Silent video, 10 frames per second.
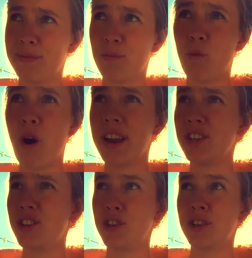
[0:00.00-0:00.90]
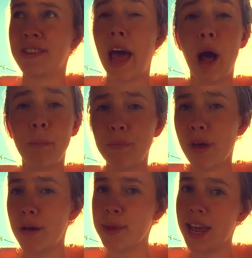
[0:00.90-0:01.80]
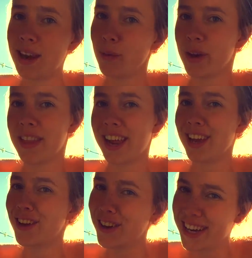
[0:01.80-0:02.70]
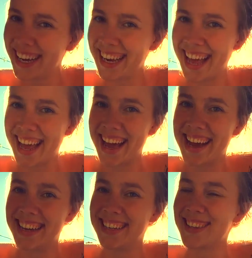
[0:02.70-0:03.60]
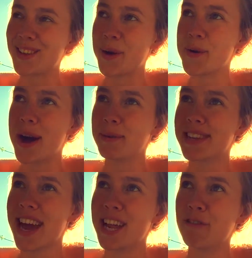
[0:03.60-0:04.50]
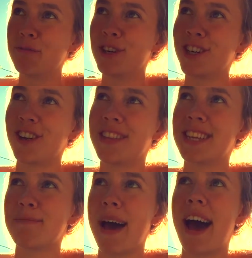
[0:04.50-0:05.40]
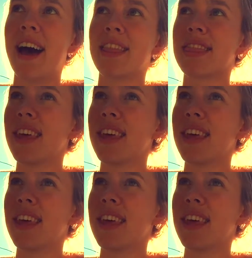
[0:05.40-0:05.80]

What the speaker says: wanted to just help them in any way that I could, and so I was kind of pushed on this path